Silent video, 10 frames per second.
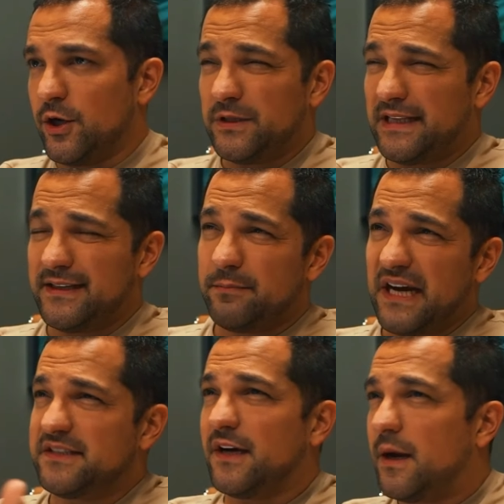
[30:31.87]
know that they're
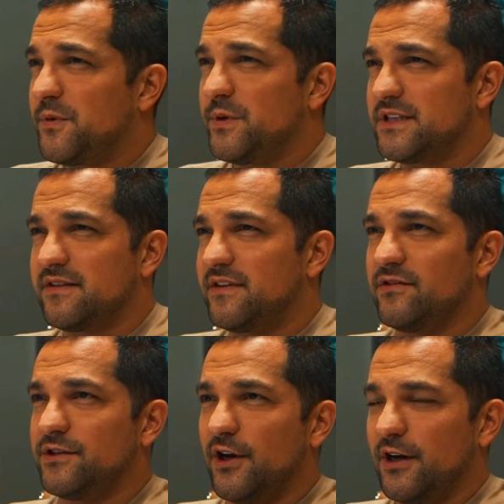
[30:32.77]
my top three because I've
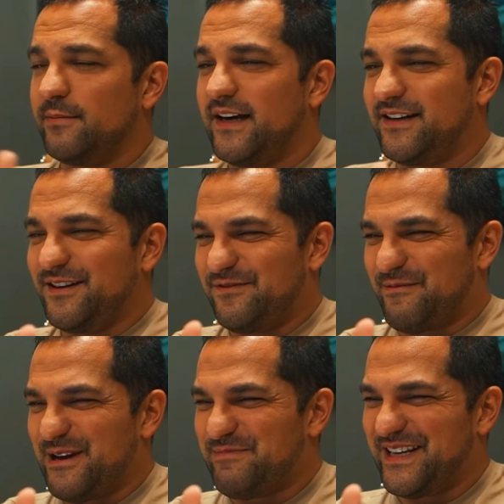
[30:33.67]
never thought about it enough. I
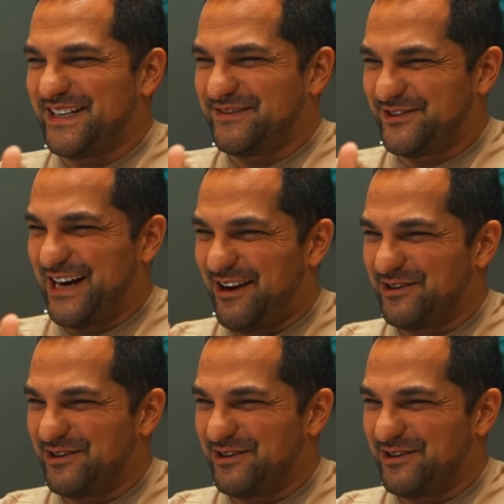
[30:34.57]
might be here for an hour